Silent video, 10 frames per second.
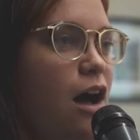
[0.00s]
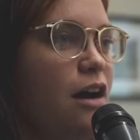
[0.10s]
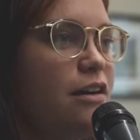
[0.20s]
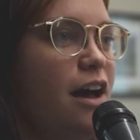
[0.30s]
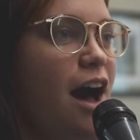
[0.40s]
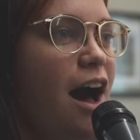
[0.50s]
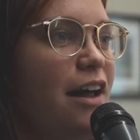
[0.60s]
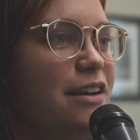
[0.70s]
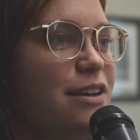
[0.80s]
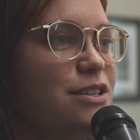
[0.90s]
of God look
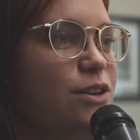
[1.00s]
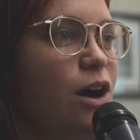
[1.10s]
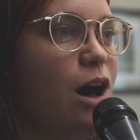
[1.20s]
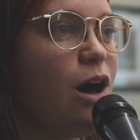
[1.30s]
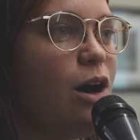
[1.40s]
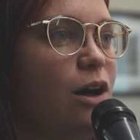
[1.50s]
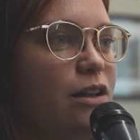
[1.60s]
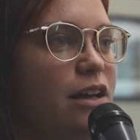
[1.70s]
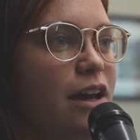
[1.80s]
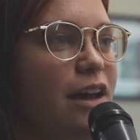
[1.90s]
like? We also